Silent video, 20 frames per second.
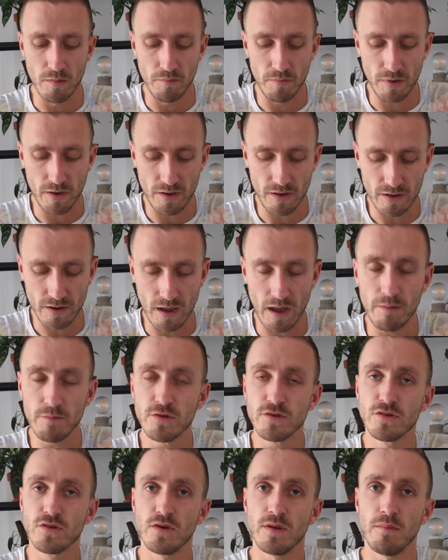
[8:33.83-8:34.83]
but I'm
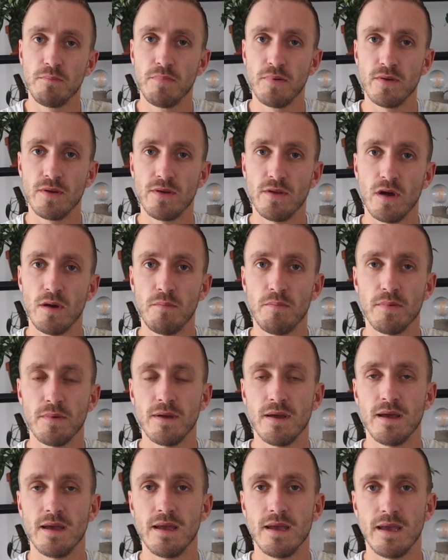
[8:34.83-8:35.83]
just gonna put it up
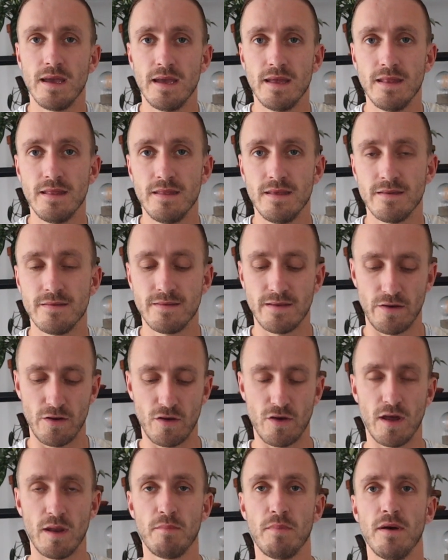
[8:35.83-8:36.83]
in this
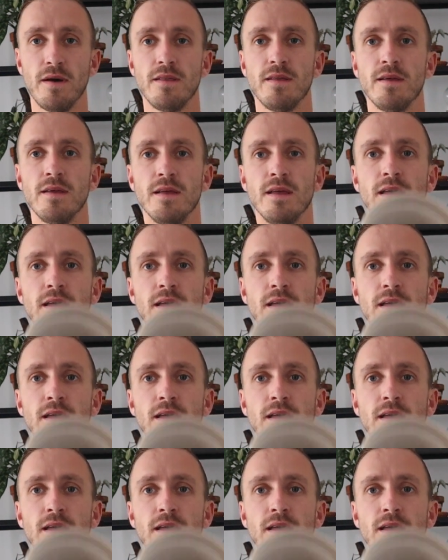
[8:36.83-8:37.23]
terracotta pot.